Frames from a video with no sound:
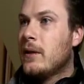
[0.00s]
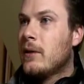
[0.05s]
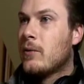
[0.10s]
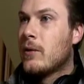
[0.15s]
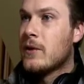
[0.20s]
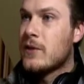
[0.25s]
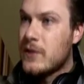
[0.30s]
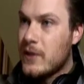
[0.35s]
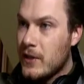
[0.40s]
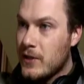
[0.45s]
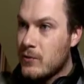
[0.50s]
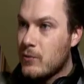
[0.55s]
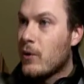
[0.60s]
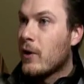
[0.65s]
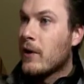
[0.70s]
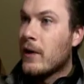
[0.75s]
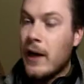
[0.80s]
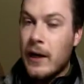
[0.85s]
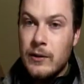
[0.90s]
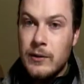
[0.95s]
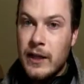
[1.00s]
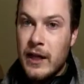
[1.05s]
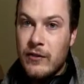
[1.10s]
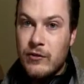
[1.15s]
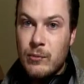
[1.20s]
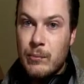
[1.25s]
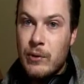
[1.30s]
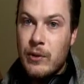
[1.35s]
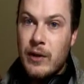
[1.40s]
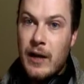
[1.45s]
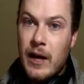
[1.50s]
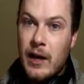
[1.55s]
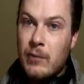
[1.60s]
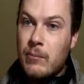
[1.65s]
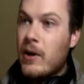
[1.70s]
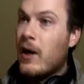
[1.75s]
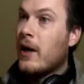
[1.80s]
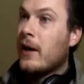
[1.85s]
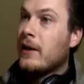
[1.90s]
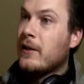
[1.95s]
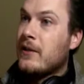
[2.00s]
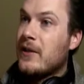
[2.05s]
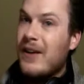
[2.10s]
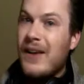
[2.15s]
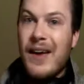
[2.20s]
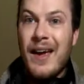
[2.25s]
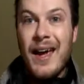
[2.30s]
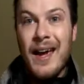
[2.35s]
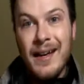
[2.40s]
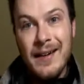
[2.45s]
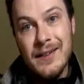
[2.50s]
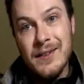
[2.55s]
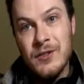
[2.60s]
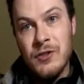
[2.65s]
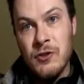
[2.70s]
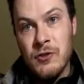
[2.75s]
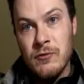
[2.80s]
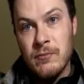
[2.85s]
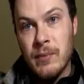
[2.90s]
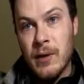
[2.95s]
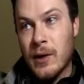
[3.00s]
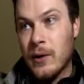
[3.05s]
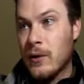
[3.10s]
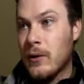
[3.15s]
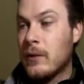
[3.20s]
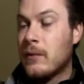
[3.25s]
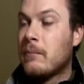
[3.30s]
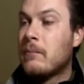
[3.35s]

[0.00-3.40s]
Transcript: Whereas this one, I only have to put air behind 8 inches of barrel.